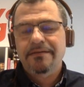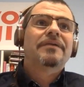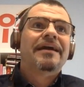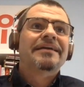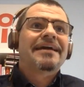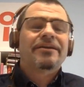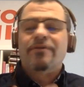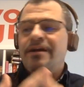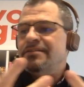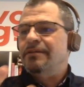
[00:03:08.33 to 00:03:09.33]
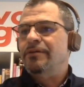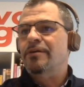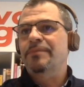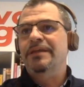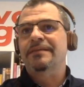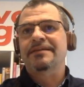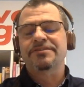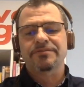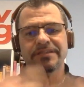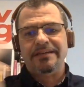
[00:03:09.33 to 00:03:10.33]
And I categorize, a company that
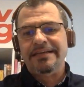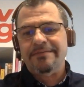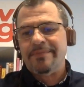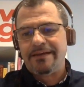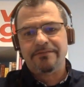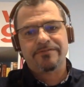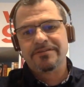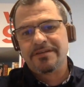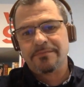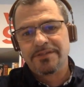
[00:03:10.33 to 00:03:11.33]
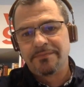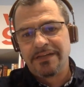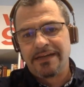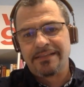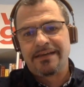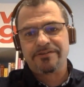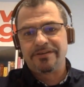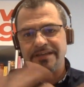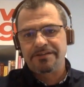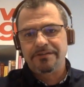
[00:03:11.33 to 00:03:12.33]
lets you send email, for example, something like that,
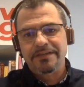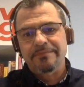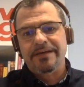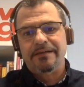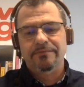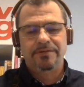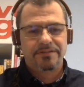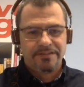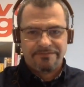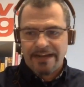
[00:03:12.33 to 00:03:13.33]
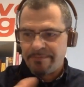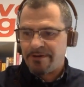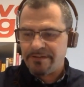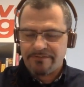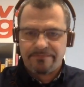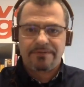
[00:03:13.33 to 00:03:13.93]
transactional email, whereas the developer that